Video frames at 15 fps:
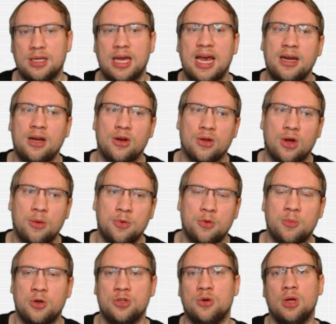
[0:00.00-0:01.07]
Analog output
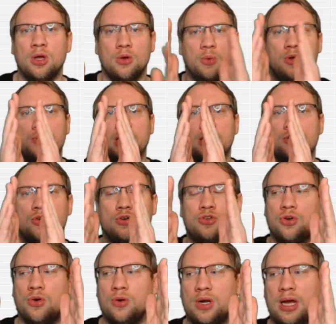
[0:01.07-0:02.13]
module where you can control